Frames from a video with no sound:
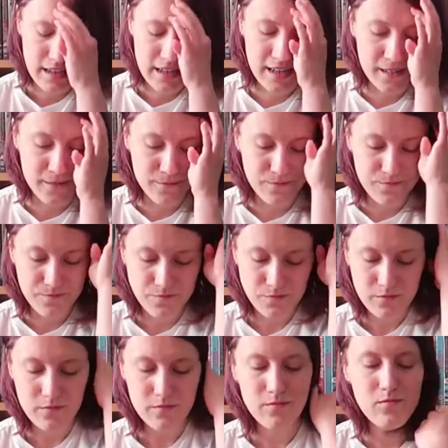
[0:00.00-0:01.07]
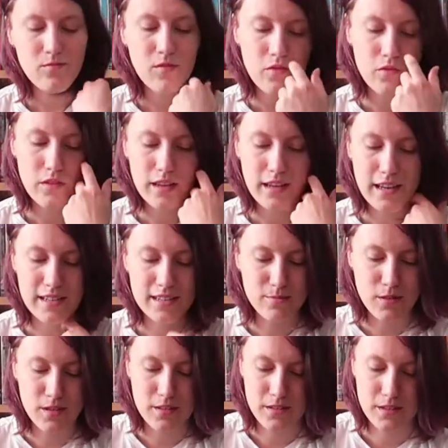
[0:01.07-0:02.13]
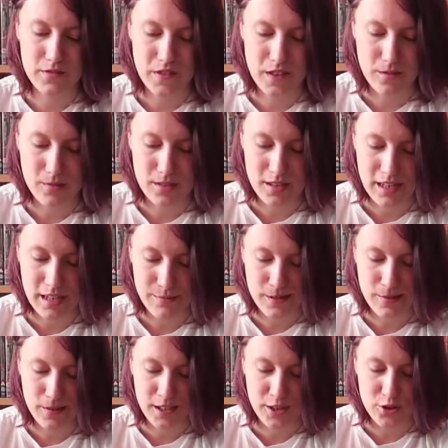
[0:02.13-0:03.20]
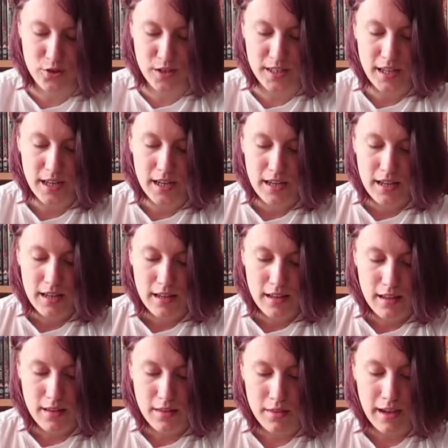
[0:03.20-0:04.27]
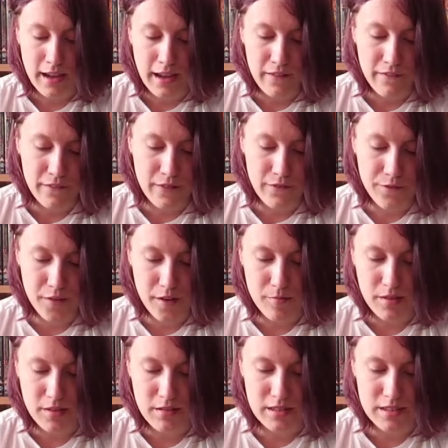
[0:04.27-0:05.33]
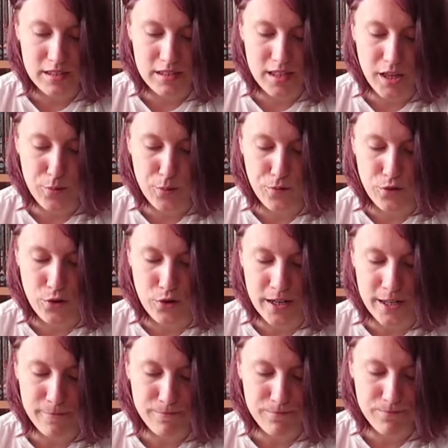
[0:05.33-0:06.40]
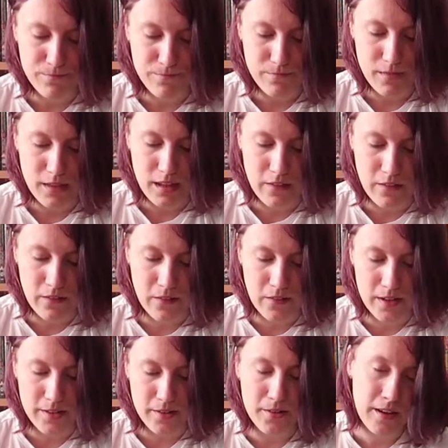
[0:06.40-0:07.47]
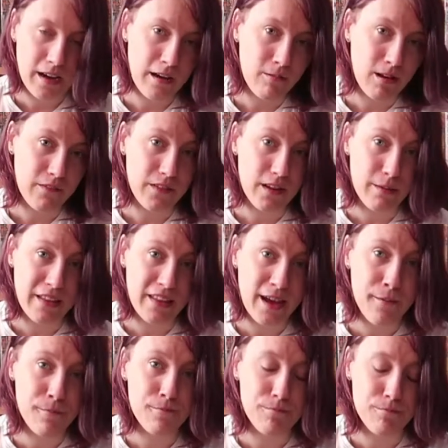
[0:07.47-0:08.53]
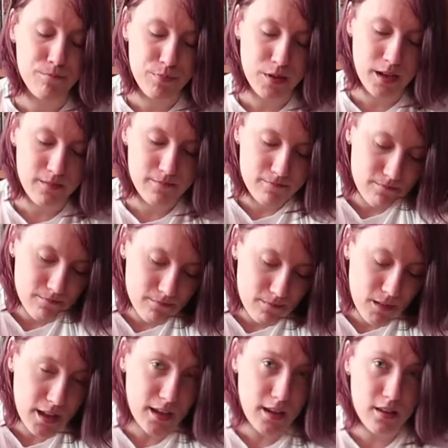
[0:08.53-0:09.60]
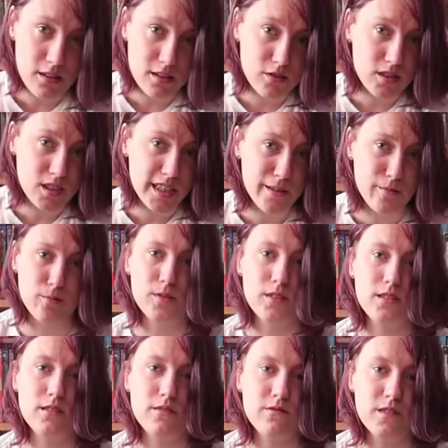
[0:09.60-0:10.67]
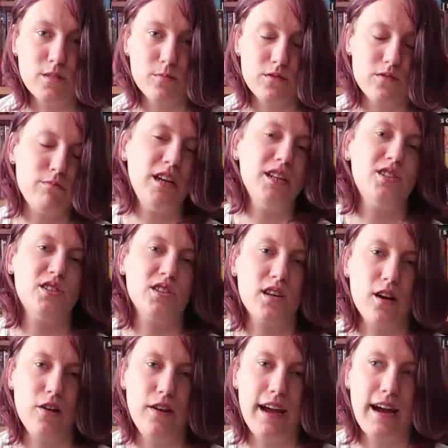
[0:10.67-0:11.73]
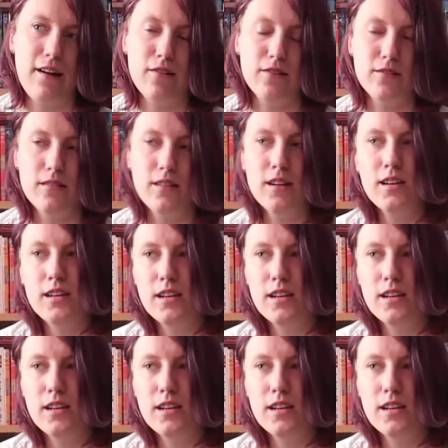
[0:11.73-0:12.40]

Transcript: Um, yeah, it's one of those films I absolutely enjoyed. They have confirmed that there is a sequel for it. I don't know how I'm going to feel about that, but there you go, they're doing sequels to films from ages ago now, and